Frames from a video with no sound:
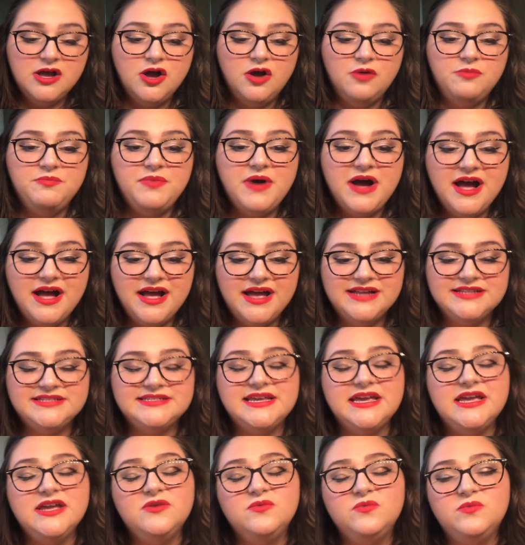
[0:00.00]
but
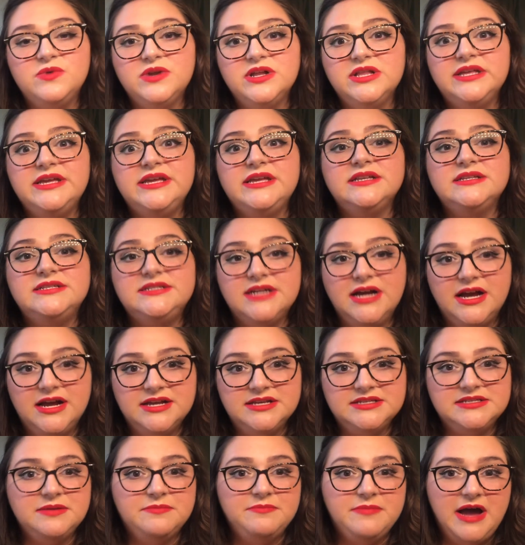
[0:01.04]
it really
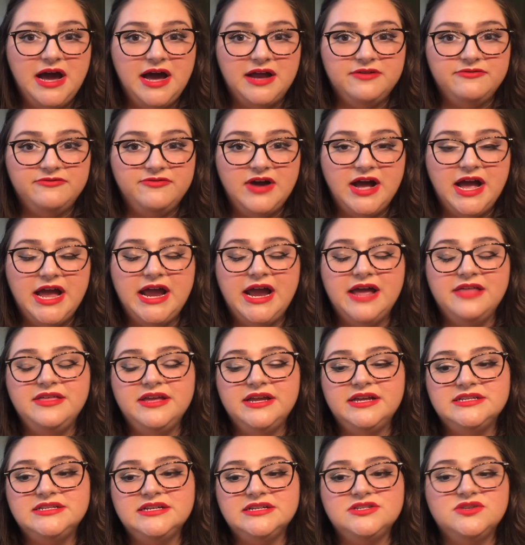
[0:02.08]
does mattify. I think it
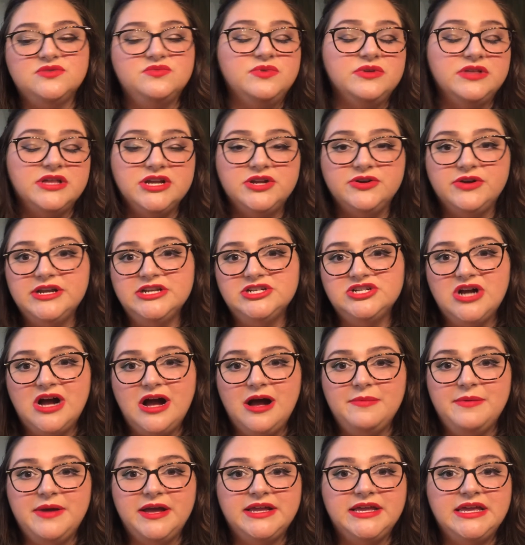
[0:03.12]
does a really great job
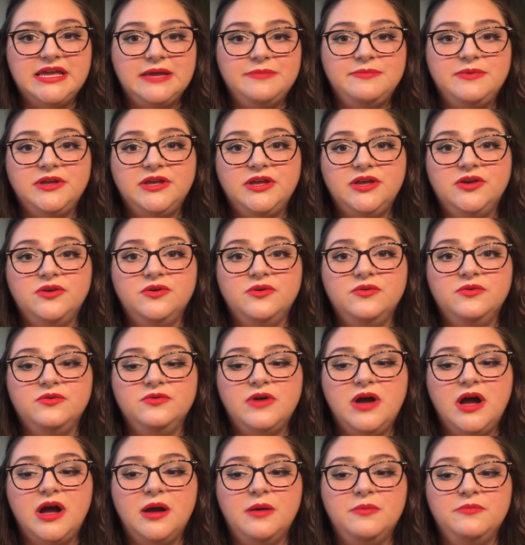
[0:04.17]
at keeping you
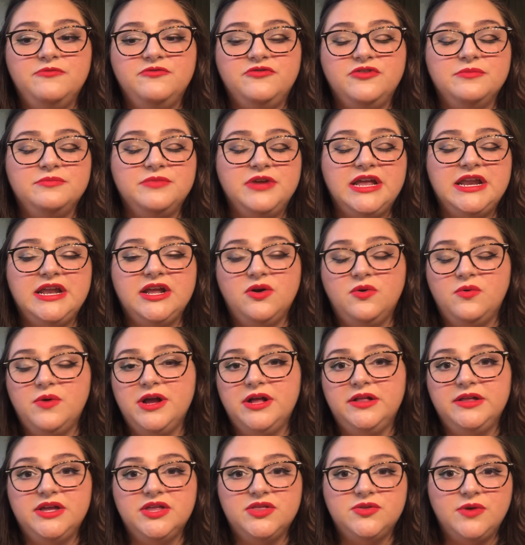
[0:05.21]
from getting
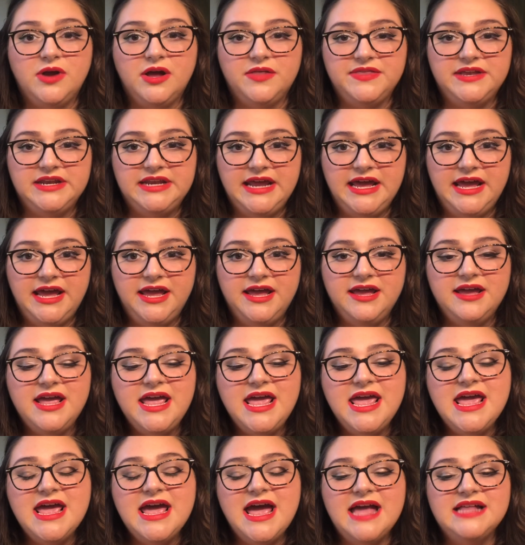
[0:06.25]
oily throughout the day.
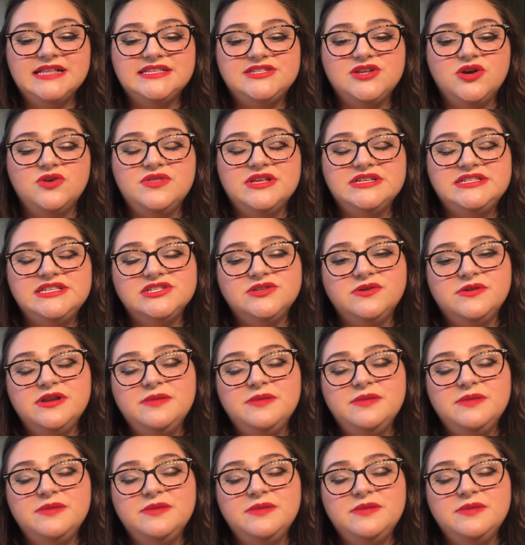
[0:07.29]
And so this is going to